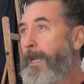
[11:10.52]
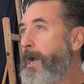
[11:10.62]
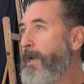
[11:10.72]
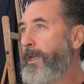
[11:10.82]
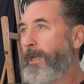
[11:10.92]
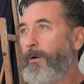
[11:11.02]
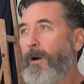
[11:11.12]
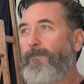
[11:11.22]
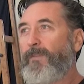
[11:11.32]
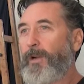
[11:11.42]
No.
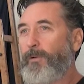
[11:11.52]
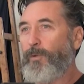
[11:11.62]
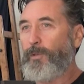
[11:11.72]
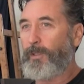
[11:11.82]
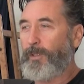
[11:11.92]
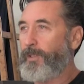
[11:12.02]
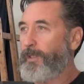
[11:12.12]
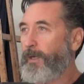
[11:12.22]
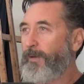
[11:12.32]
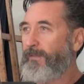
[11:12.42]
I'm very ruthless,
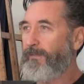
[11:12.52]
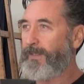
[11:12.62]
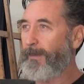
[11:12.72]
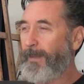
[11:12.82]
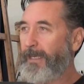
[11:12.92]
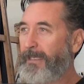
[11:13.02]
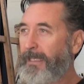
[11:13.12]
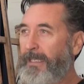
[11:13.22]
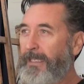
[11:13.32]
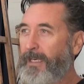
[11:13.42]
you know.
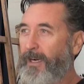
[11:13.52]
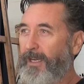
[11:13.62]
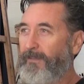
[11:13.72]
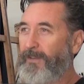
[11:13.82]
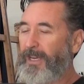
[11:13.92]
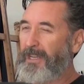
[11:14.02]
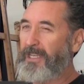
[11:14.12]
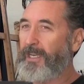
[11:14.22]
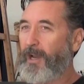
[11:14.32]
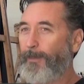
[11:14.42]
Something kind of, you know,
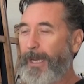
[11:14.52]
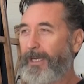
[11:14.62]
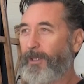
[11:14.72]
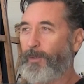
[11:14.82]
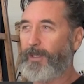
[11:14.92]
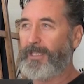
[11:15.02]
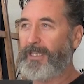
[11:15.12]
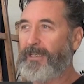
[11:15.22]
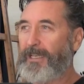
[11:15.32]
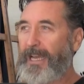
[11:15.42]
you go back and look a
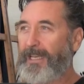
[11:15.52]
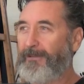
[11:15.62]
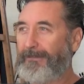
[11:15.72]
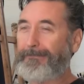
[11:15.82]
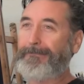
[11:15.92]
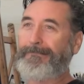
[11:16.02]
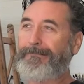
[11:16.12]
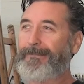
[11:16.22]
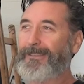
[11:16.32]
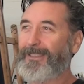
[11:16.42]
year later and
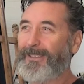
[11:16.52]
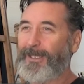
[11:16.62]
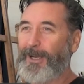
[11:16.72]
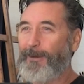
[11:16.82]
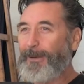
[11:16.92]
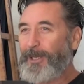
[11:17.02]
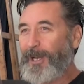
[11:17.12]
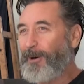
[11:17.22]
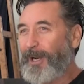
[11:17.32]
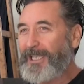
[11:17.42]
more. I mean, you
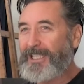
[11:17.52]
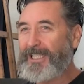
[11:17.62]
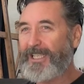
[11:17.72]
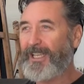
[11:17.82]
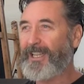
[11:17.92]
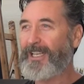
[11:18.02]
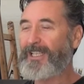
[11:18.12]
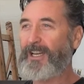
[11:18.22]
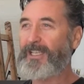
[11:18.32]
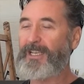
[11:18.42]
know, I did silly
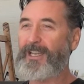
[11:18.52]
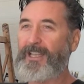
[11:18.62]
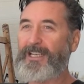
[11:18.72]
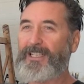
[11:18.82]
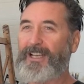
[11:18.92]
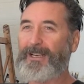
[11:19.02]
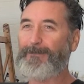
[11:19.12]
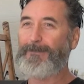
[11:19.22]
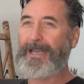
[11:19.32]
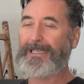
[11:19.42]
things. I did things like
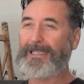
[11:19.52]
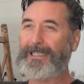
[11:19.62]
I